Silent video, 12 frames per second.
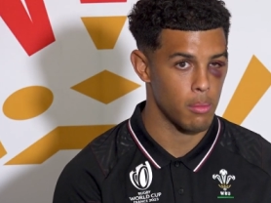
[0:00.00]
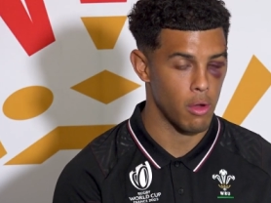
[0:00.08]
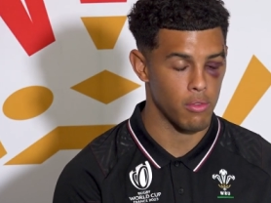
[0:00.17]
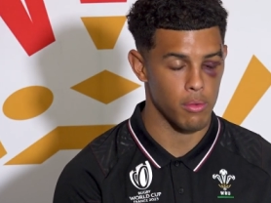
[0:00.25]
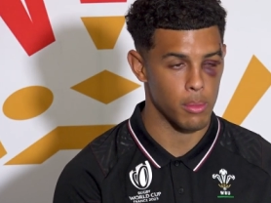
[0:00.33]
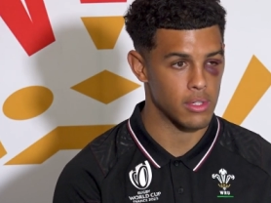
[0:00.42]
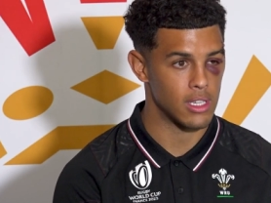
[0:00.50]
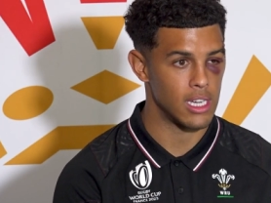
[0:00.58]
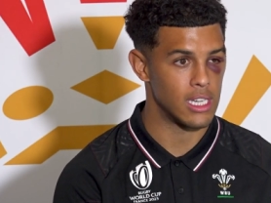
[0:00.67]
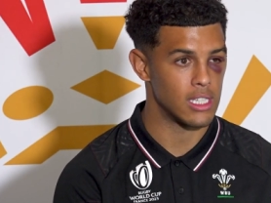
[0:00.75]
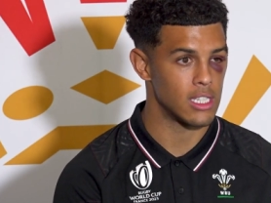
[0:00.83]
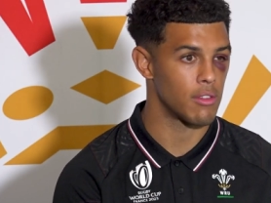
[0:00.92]
both of them as
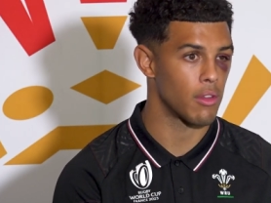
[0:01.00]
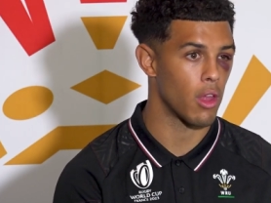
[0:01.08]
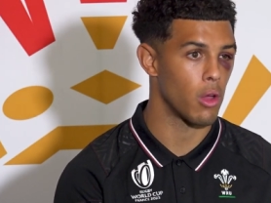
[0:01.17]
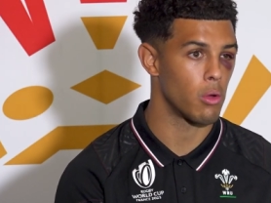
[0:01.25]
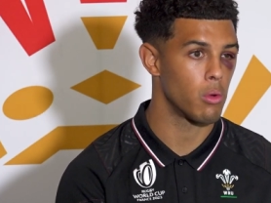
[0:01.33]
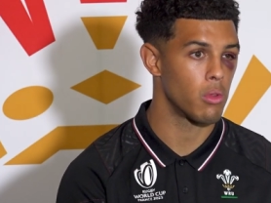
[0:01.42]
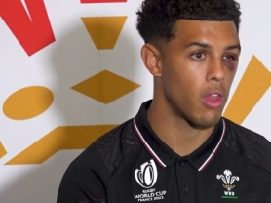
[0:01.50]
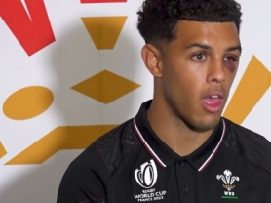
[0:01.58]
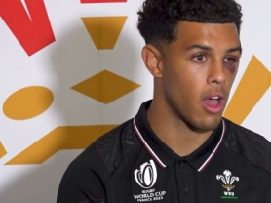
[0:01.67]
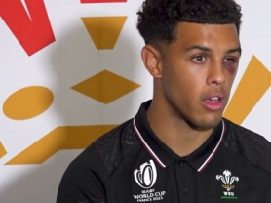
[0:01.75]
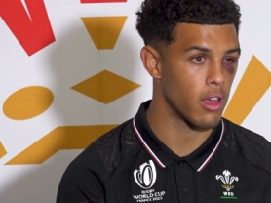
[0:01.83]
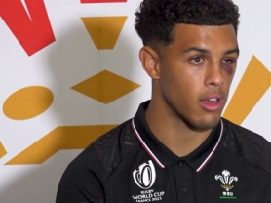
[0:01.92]
leaders, even though they
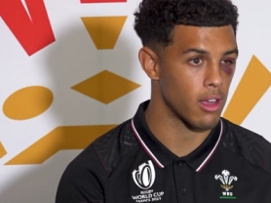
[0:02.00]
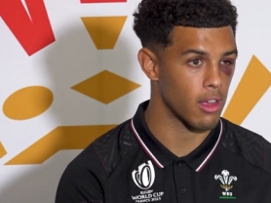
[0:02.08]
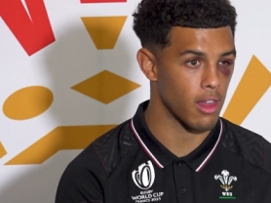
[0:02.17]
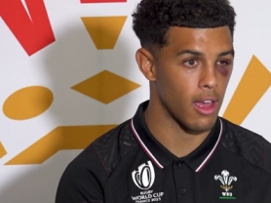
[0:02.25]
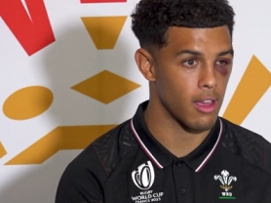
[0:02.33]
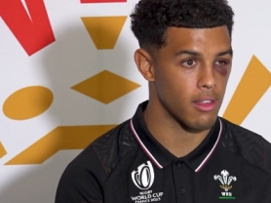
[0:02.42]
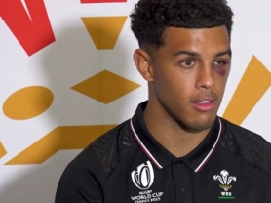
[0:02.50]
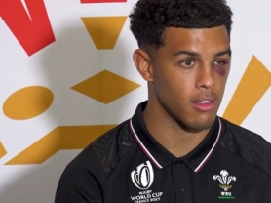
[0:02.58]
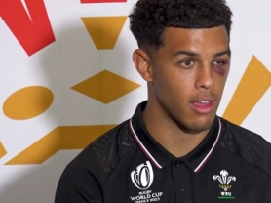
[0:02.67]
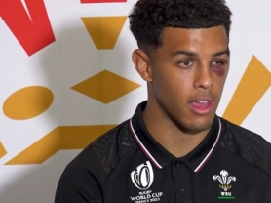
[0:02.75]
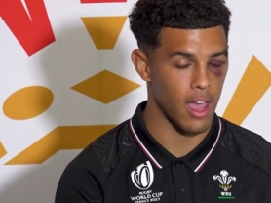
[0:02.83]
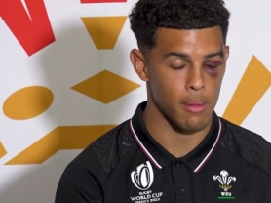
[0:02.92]
are younger, that
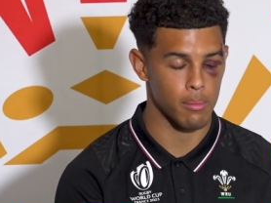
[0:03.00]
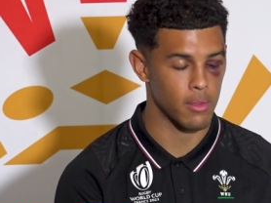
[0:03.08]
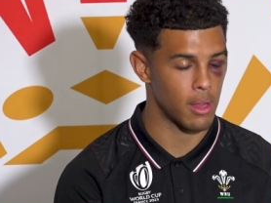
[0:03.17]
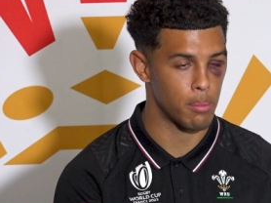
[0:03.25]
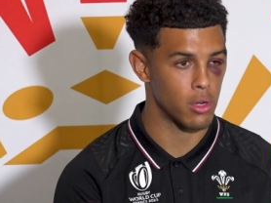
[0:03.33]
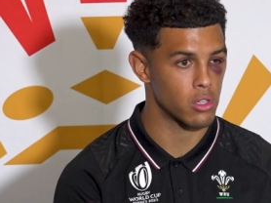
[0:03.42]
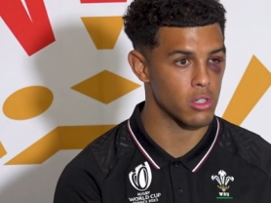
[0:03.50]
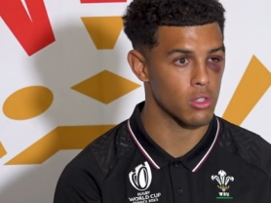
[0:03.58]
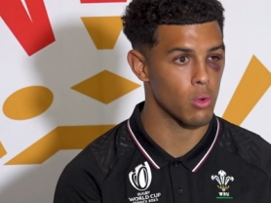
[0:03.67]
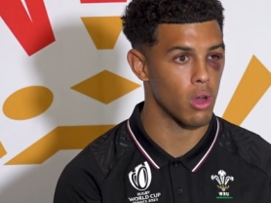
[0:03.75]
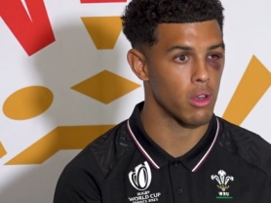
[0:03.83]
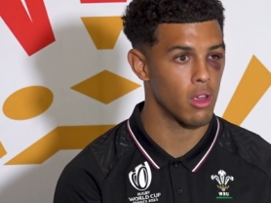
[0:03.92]
they push the
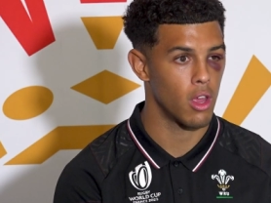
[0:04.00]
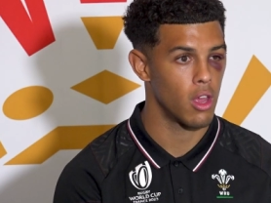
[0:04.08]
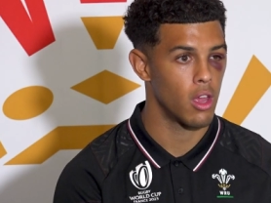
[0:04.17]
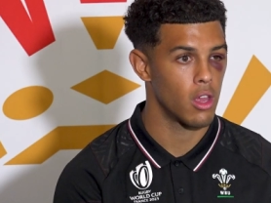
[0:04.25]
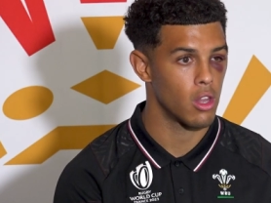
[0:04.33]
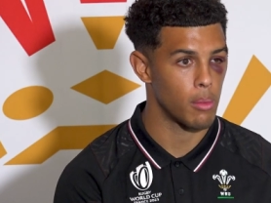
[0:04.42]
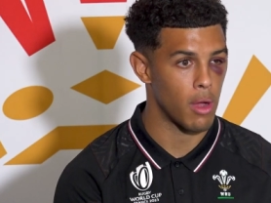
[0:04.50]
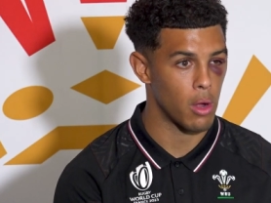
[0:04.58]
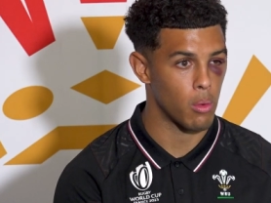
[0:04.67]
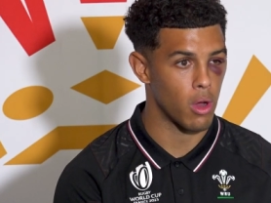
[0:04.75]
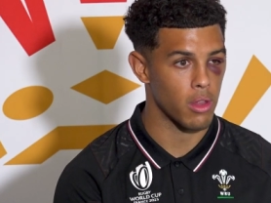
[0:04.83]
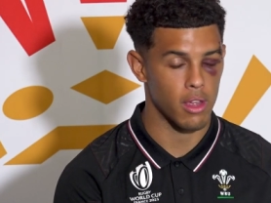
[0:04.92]
squad no
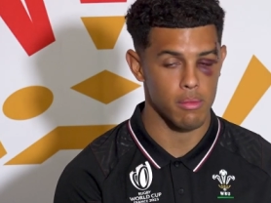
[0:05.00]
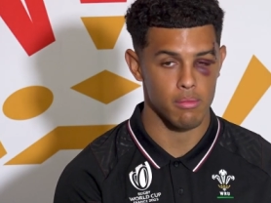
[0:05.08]
matter what.